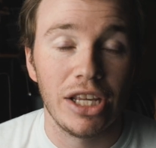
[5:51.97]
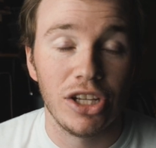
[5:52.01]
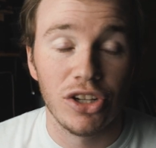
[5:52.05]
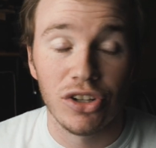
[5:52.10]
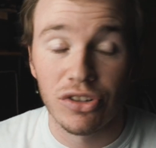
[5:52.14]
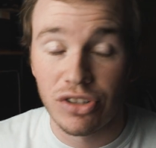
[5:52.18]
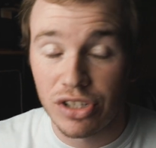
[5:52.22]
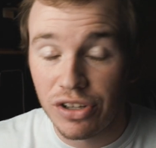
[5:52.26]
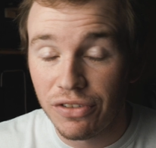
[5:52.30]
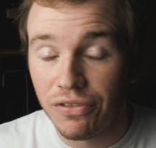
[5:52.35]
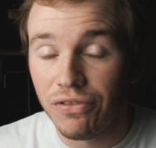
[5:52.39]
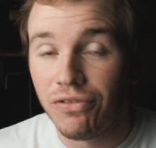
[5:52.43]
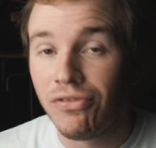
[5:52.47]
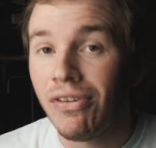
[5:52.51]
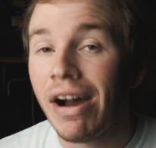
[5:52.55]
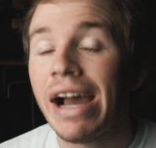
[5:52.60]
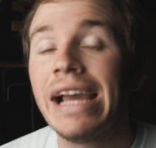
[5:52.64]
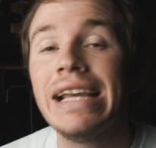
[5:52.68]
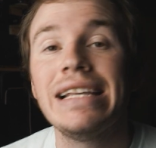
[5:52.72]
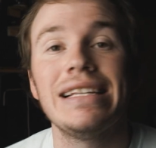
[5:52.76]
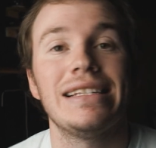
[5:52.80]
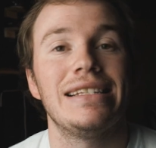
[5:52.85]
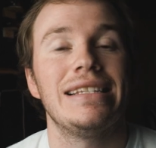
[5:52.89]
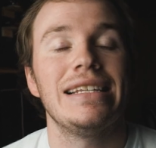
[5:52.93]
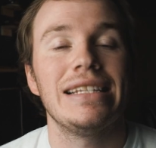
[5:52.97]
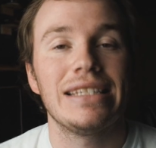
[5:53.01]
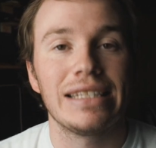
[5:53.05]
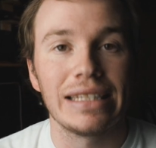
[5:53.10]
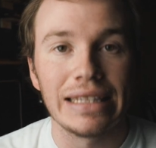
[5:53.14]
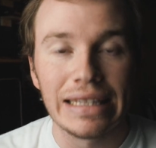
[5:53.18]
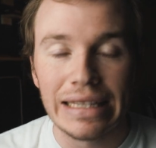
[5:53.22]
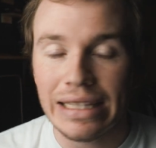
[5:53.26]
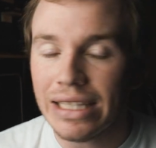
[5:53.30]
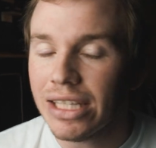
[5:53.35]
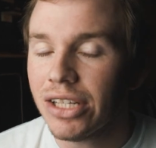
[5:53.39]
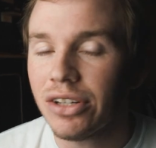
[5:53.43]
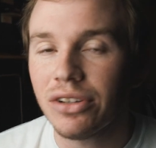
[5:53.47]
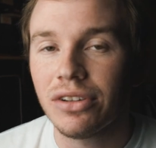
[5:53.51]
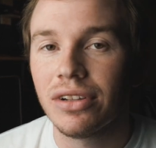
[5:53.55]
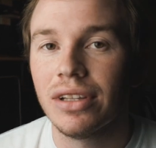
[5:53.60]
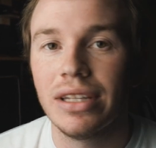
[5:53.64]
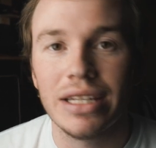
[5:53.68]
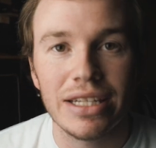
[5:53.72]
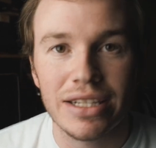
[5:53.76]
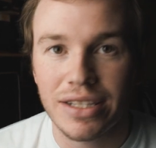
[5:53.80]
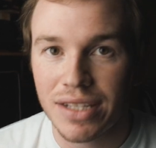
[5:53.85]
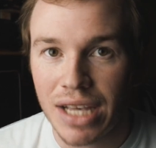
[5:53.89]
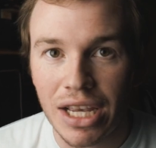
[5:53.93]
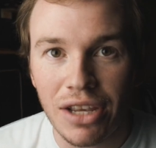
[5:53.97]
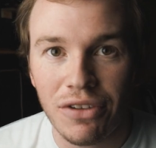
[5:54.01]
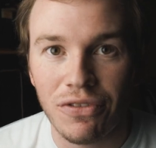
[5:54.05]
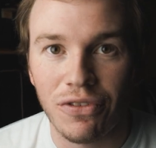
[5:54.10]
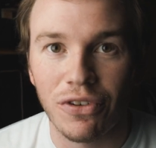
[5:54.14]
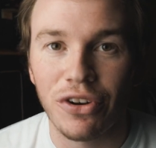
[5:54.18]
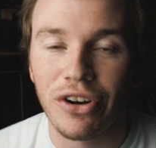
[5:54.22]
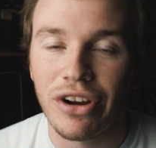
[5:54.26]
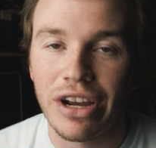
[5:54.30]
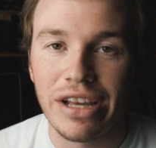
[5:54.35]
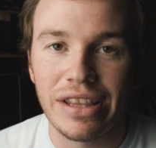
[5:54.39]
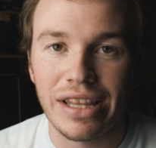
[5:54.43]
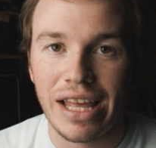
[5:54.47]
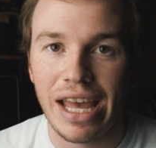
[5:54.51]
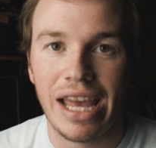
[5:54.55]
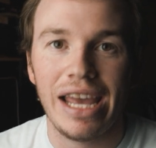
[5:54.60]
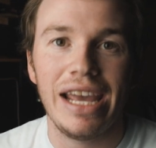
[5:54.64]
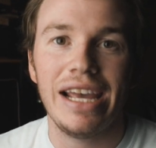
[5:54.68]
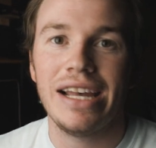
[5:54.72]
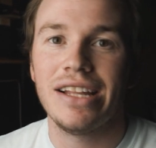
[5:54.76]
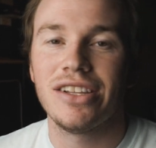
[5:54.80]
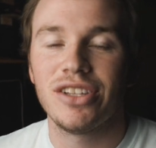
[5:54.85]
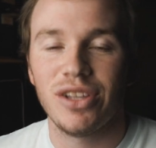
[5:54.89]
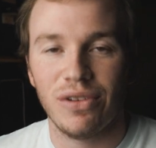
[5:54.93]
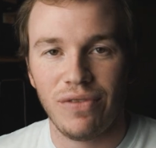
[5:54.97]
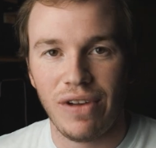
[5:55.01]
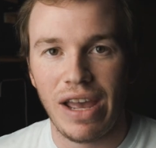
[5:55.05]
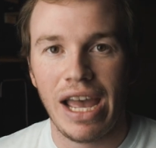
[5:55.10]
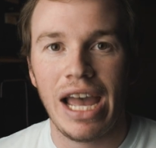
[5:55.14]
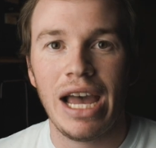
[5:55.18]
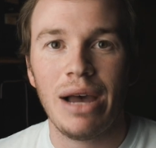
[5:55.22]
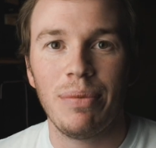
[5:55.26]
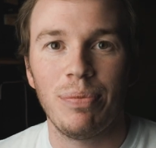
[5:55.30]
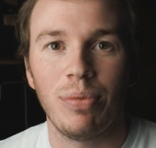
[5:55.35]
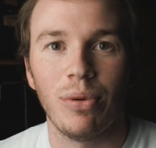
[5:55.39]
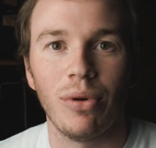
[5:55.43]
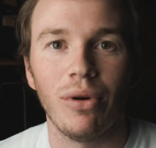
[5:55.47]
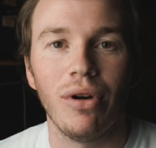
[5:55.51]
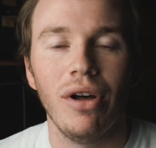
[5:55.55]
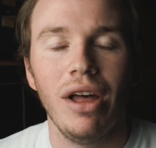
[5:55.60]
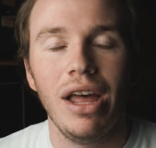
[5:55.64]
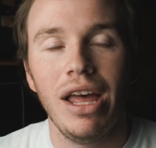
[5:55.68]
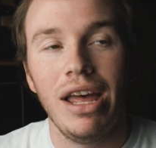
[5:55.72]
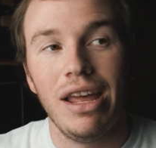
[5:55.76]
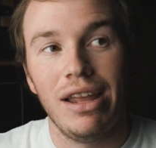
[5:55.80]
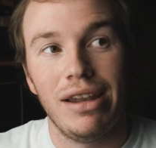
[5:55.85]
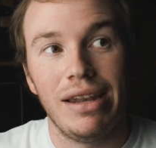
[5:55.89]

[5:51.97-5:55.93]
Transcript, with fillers: Your device is literally safer in the hands of Apple.